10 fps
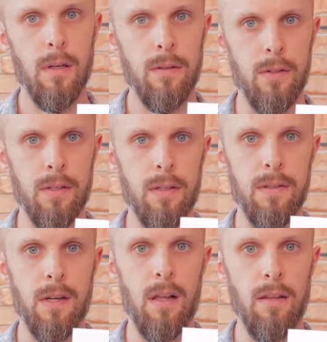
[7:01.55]
just
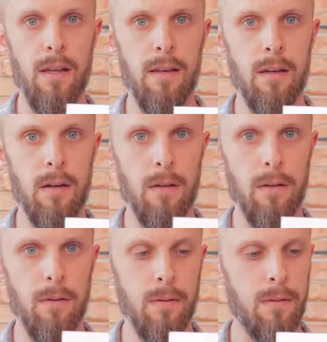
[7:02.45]
consolidated all
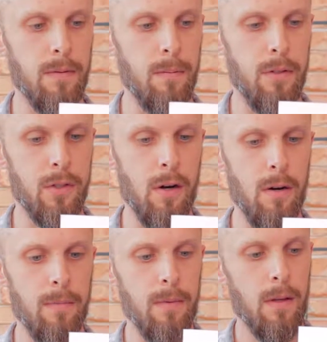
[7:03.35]
those from the
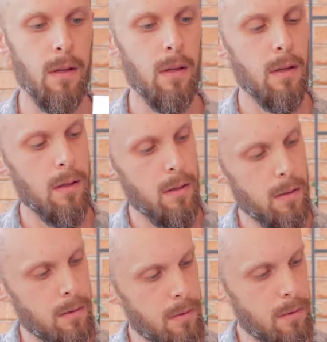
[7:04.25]
chart.
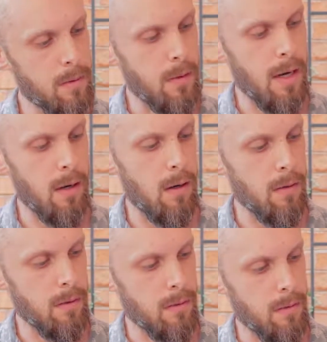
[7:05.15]
So I had
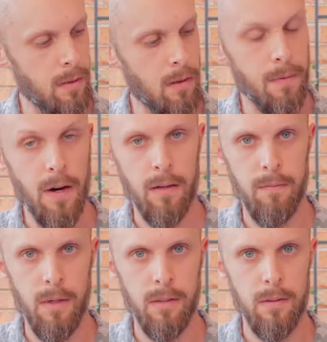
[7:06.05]
all the
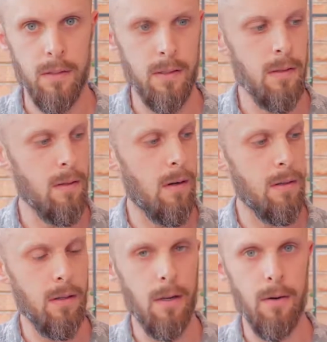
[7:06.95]
overactive muscles listed, all
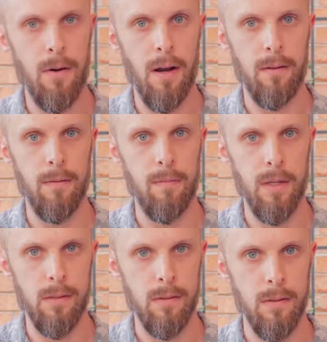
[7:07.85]
the underactive
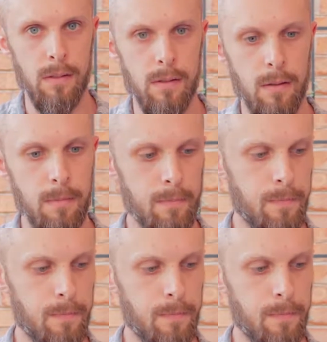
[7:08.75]
muscles listed,